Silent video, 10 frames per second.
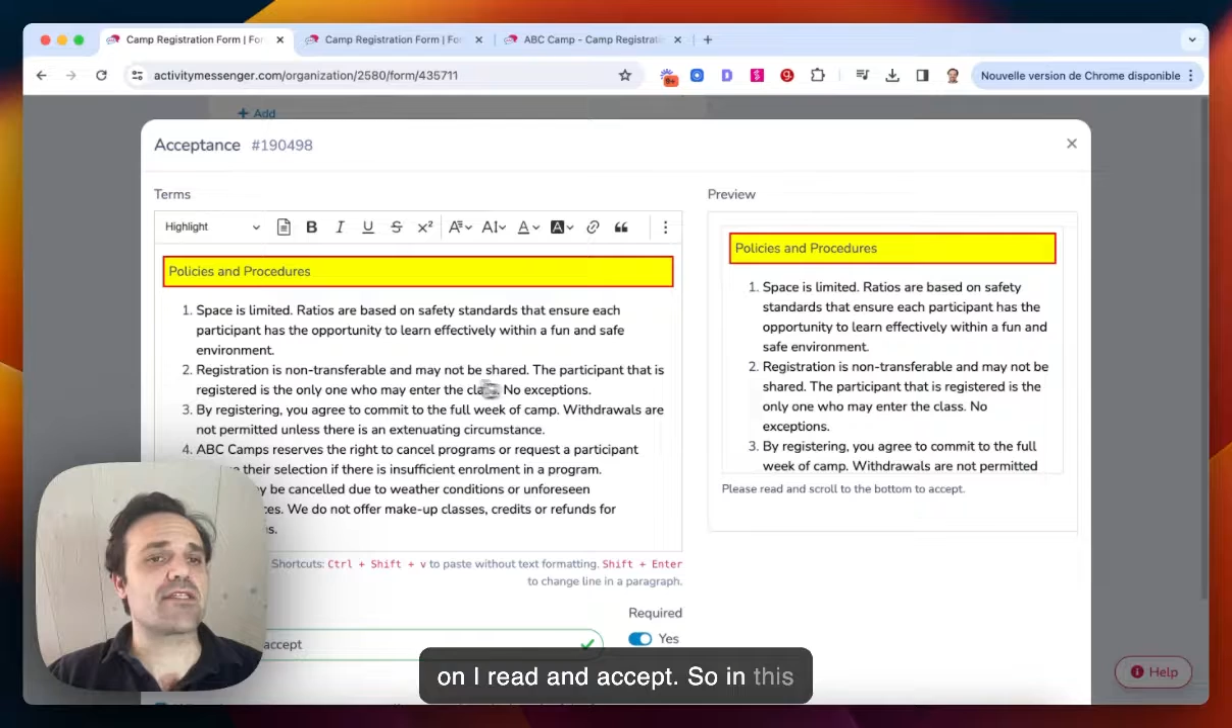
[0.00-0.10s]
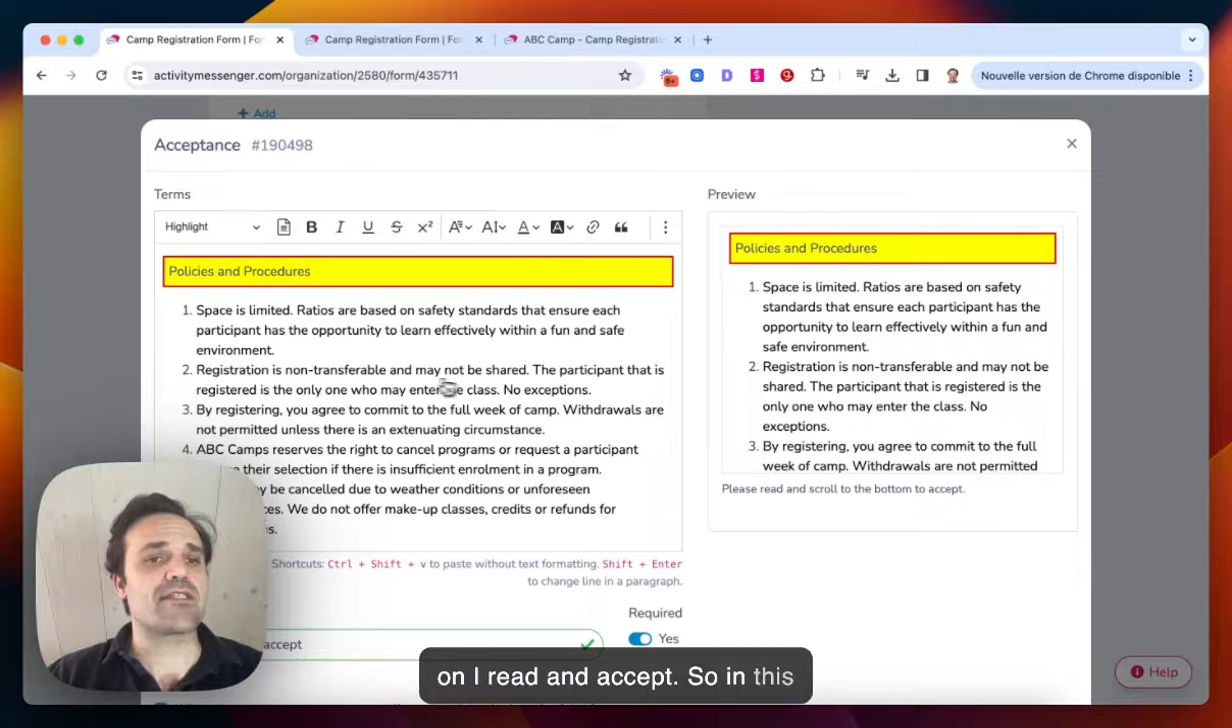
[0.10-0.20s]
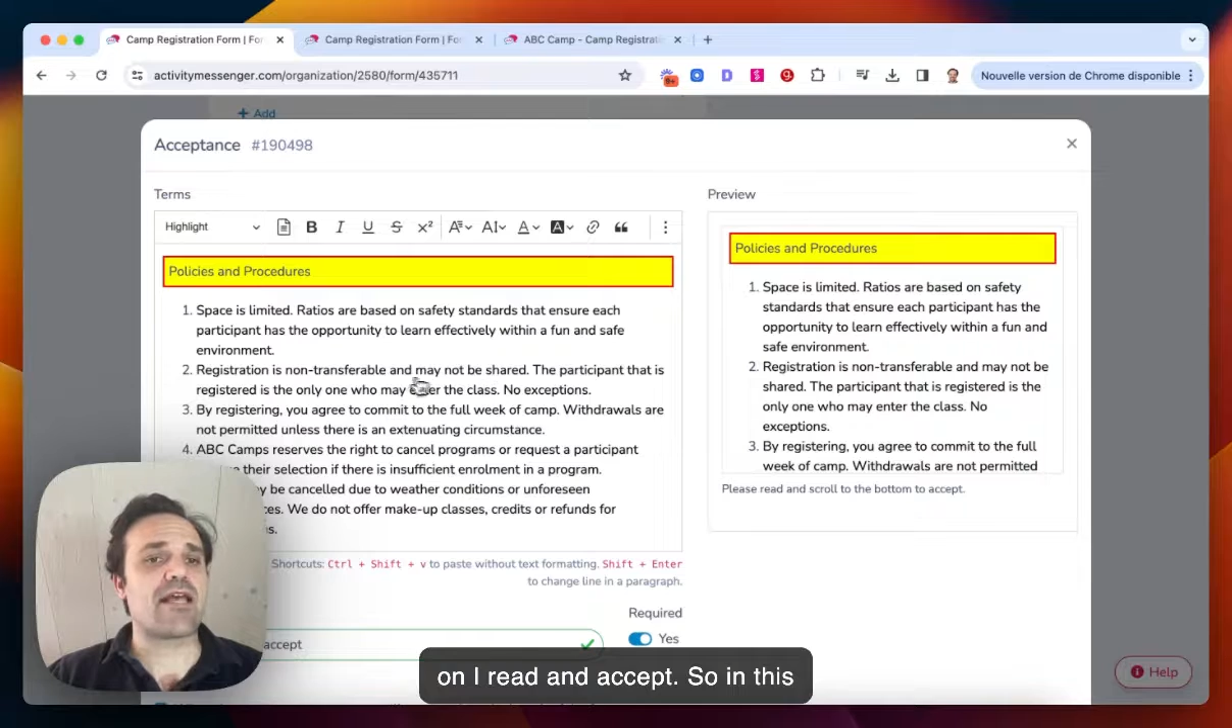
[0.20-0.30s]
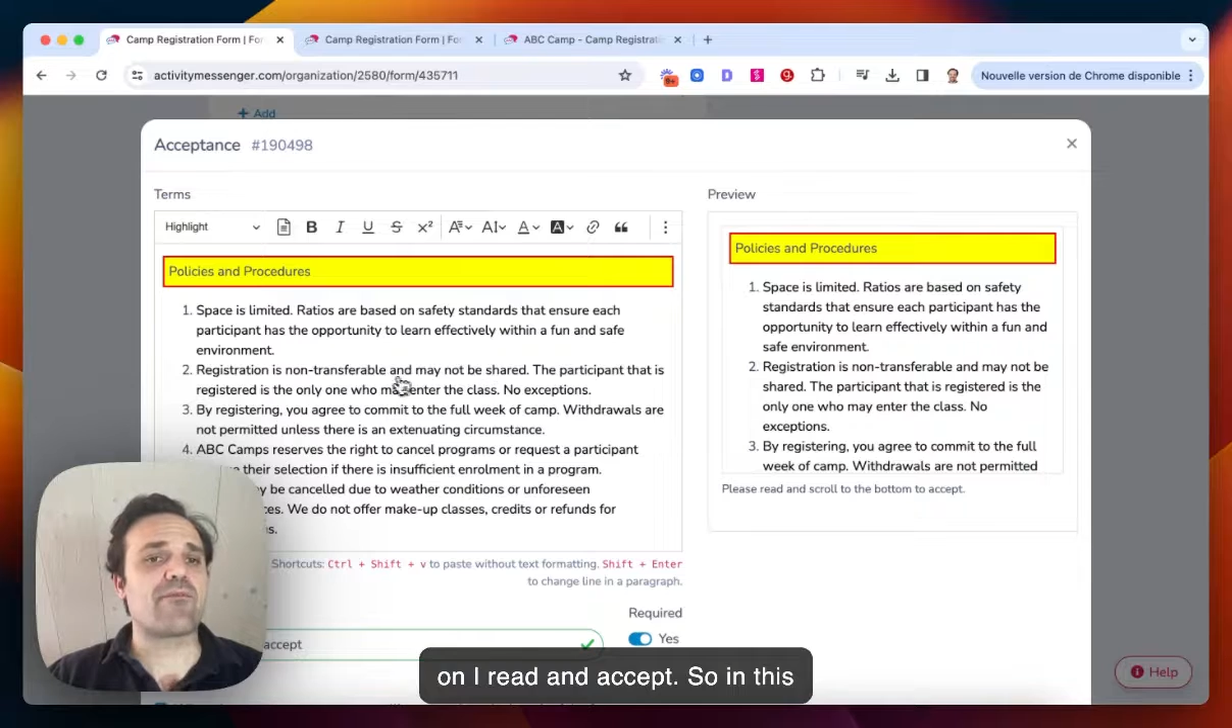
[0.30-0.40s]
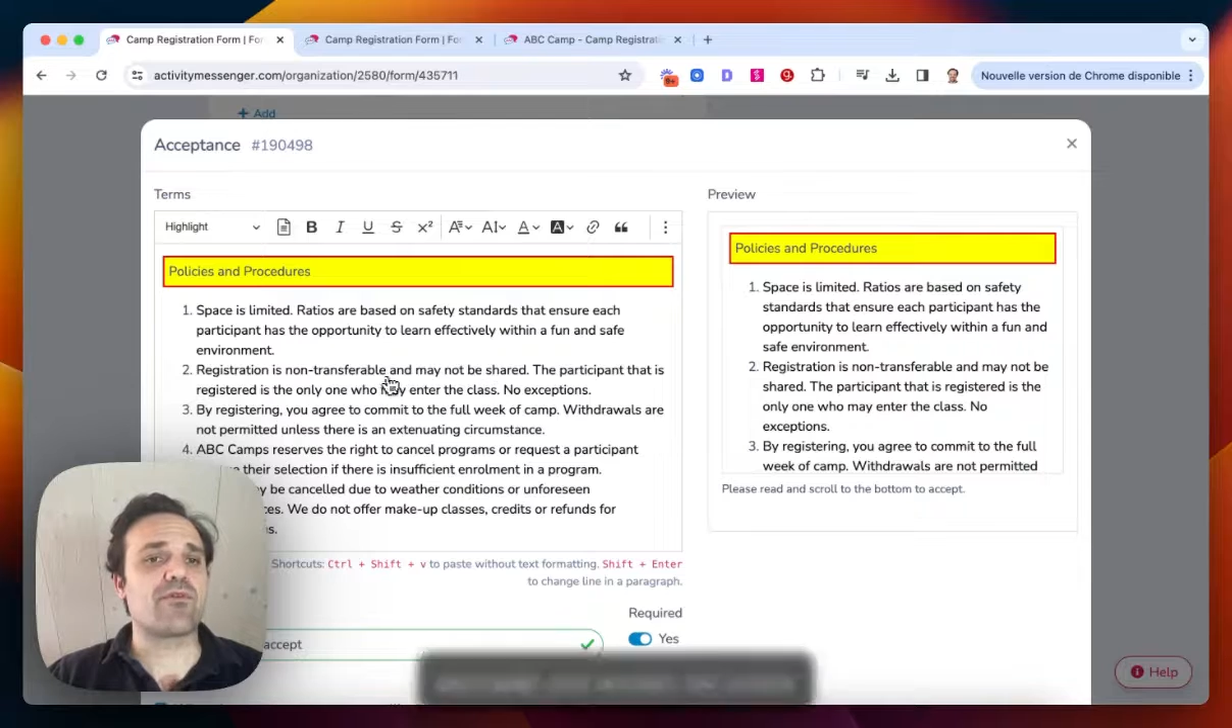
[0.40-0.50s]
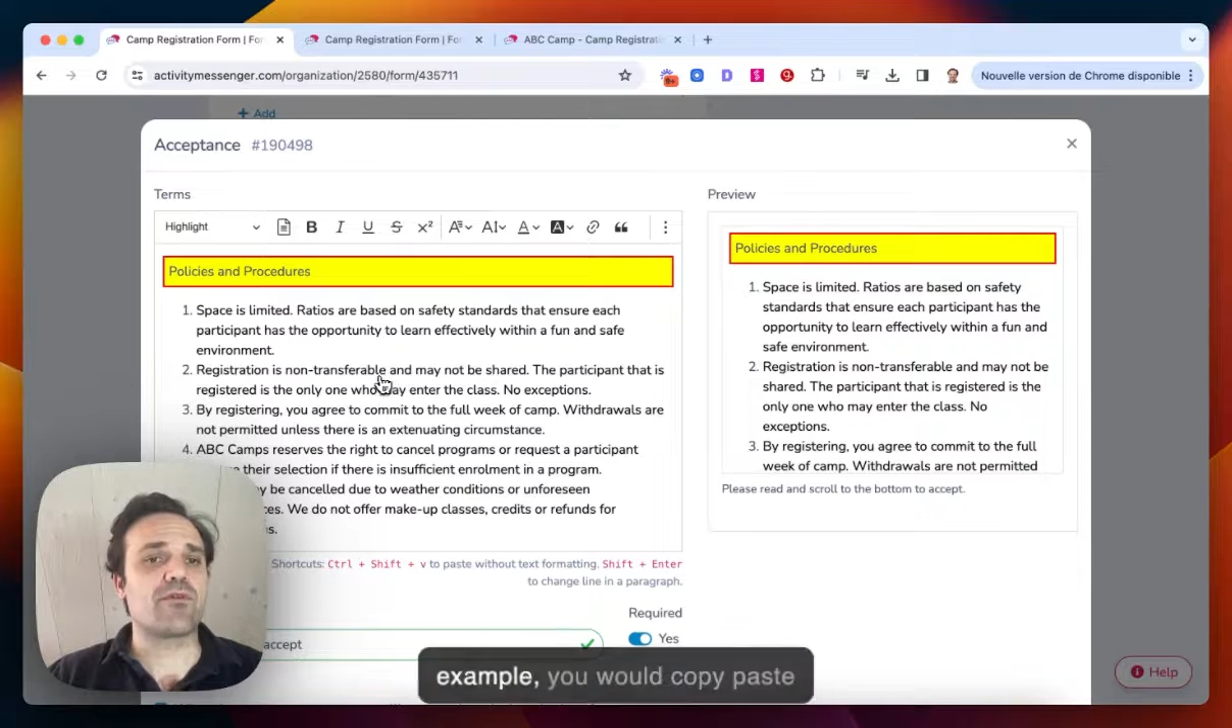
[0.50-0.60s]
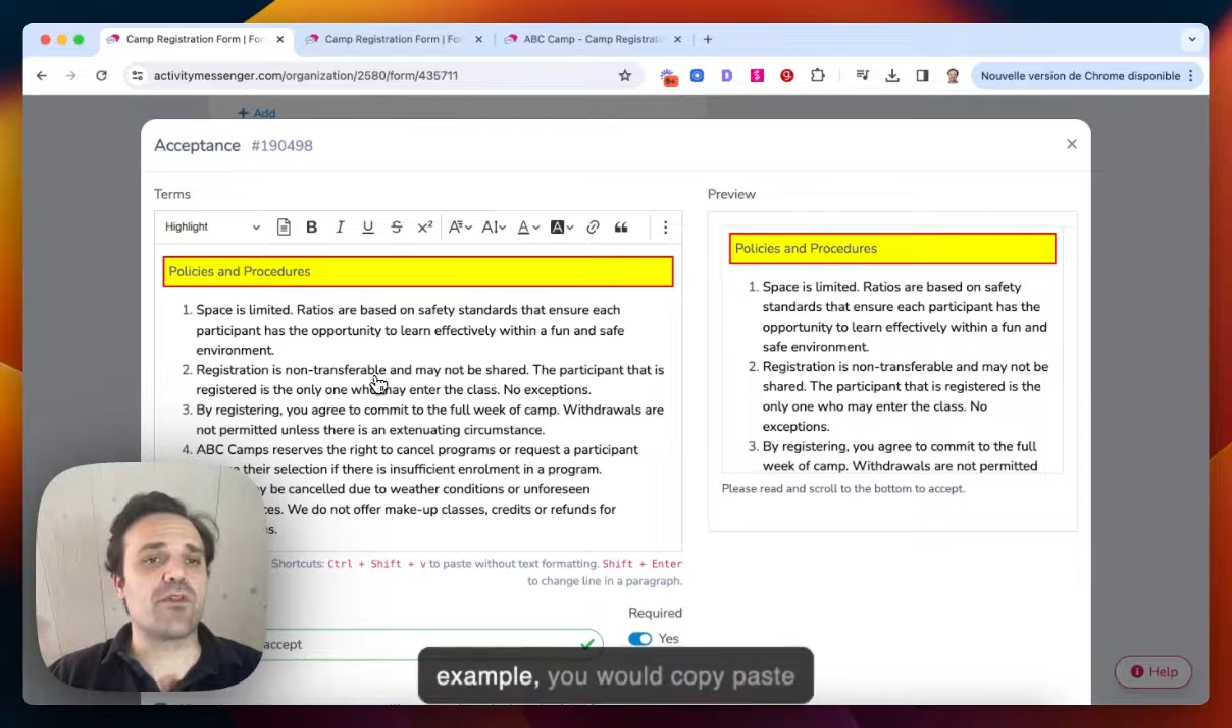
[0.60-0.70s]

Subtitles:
example,